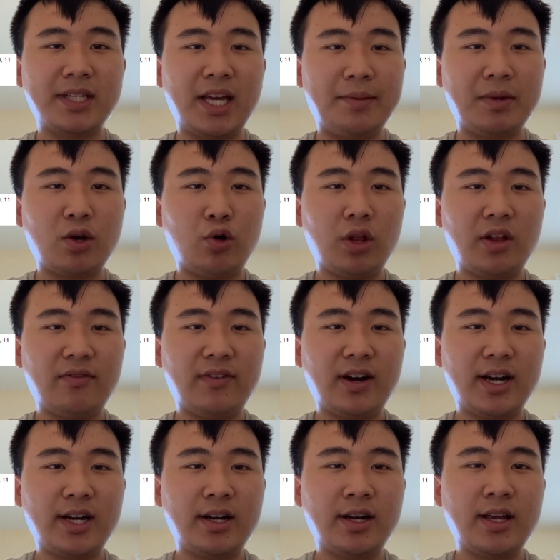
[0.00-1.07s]
Amy
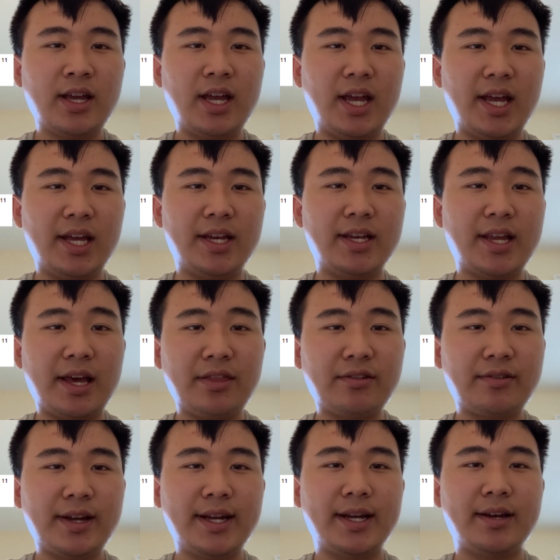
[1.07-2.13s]
qualifier in 10th
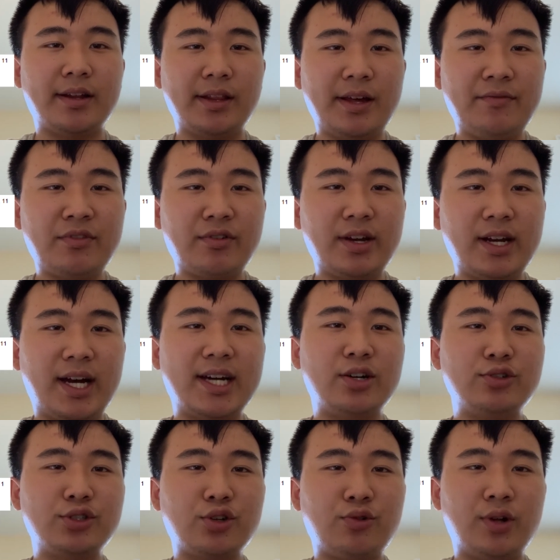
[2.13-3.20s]
grade and 11th grade. I
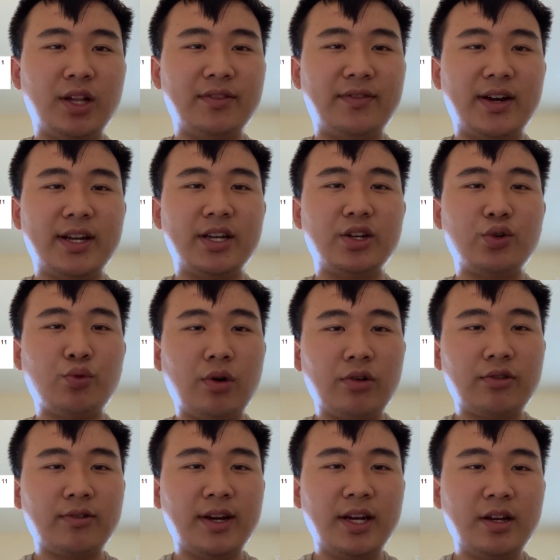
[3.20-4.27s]
also qualified in
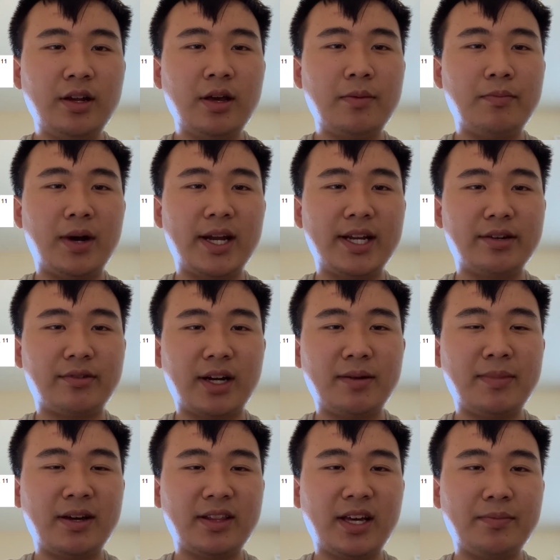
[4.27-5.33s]
12th grade, but I didn't write
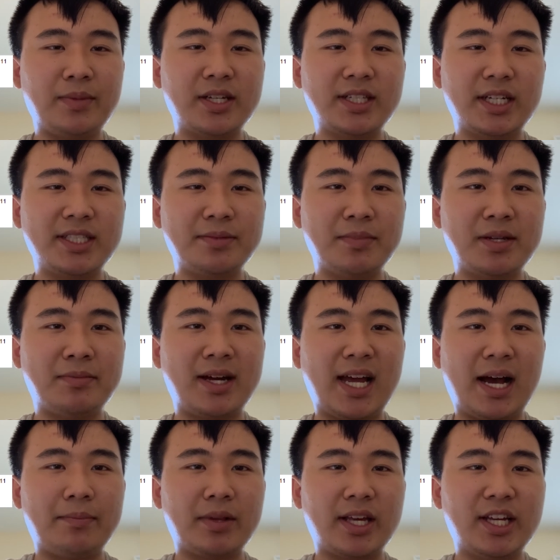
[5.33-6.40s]
about that because I submitted my
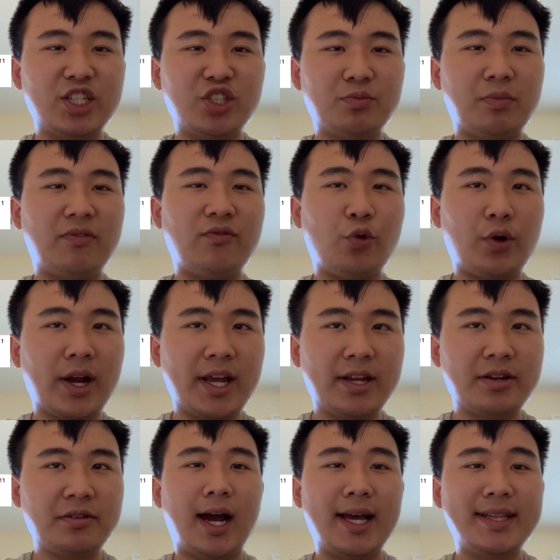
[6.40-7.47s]
application
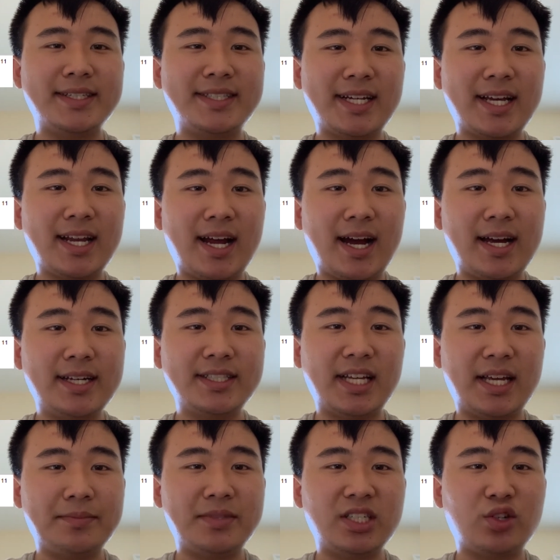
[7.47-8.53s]
beforehand. I had the second highest
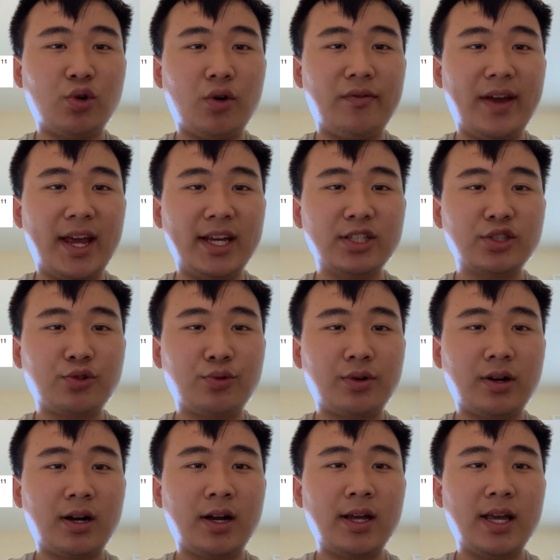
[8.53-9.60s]
AMC 12A
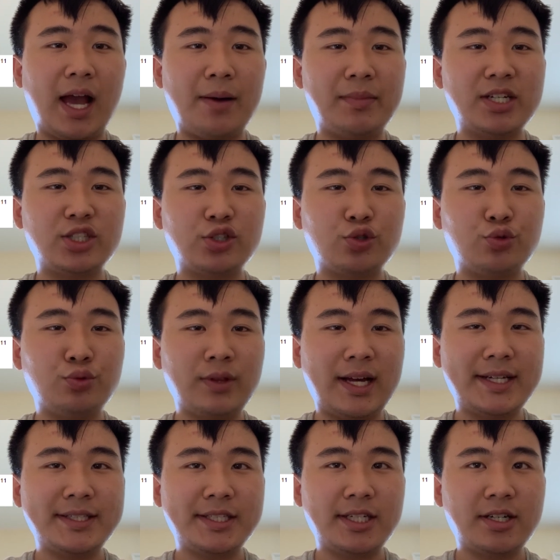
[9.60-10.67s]
score at my school
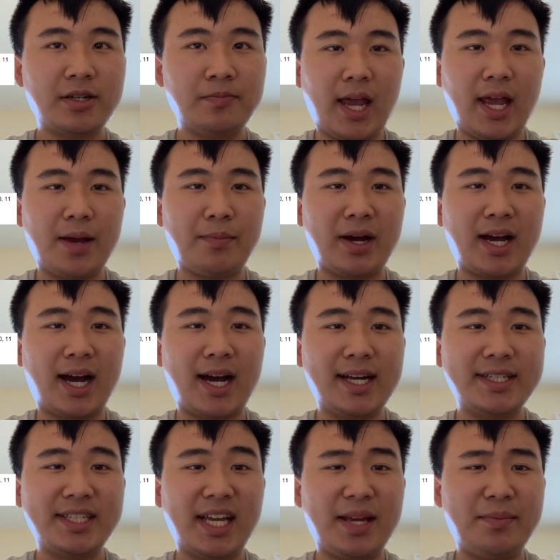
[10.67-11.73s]
last year, and my
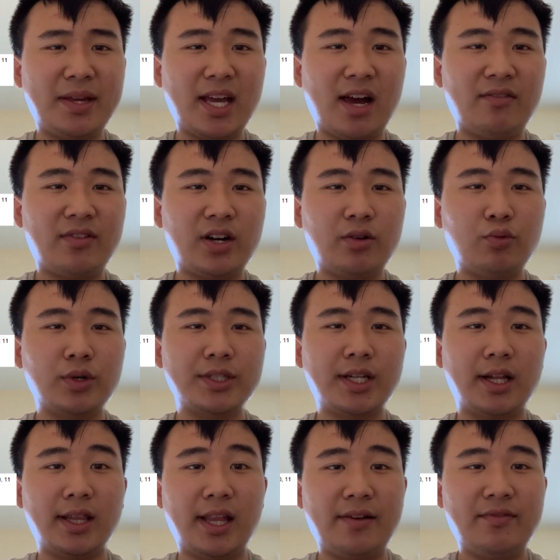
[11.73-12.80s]
highest Amy ever was
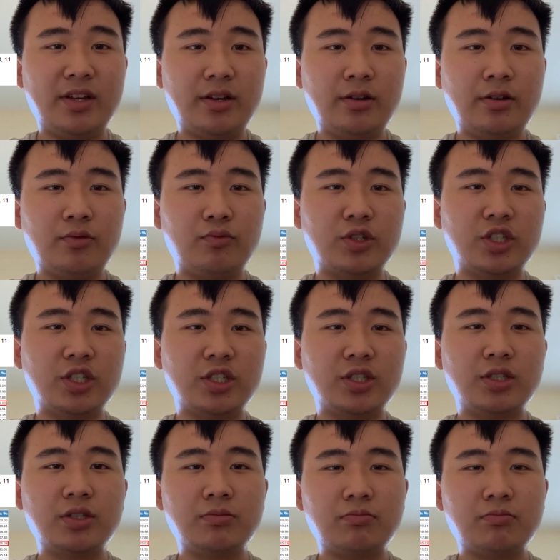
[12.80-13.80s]
11, which is